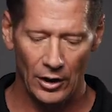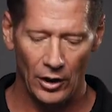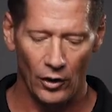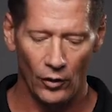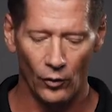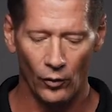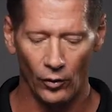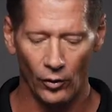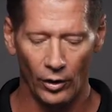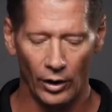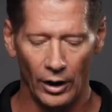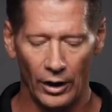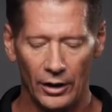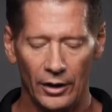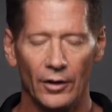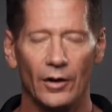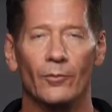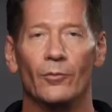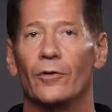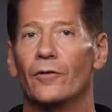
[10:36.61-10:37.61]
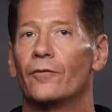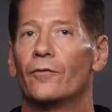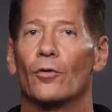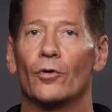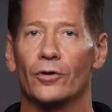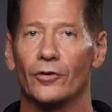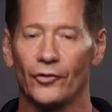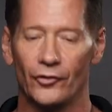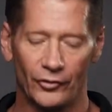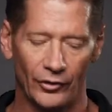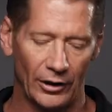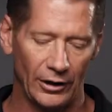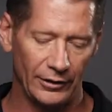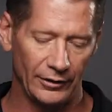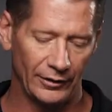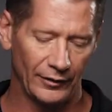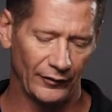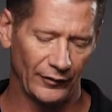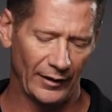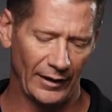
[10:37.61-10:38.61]
Or before you start, you
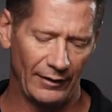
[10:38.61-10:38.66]
could say,